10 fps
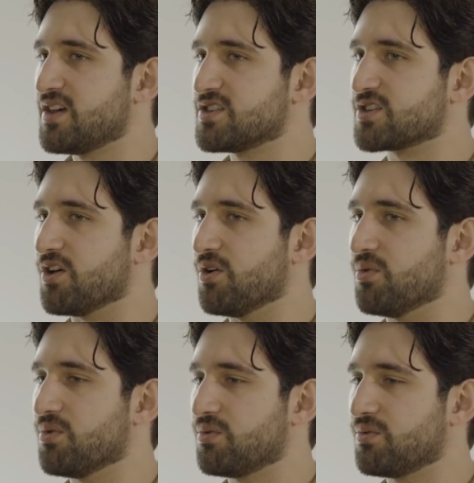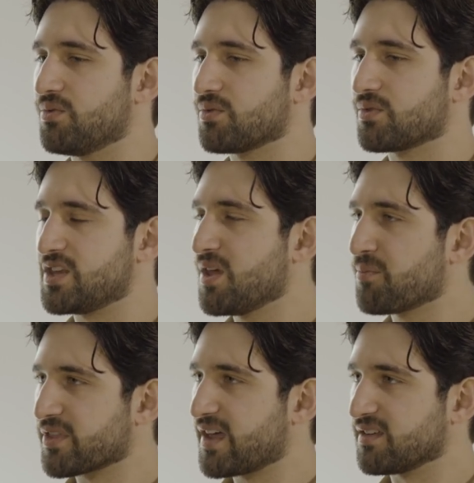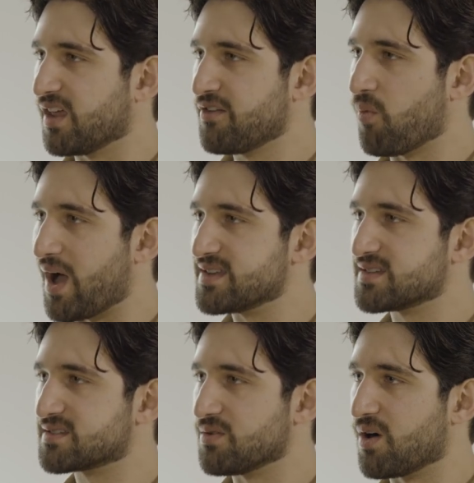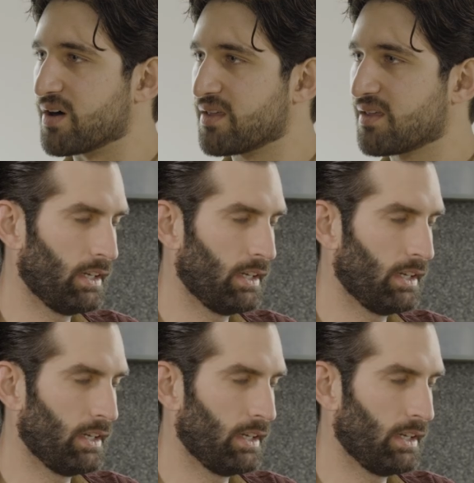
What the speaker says: So can you help bring that to life? Why is it so hard?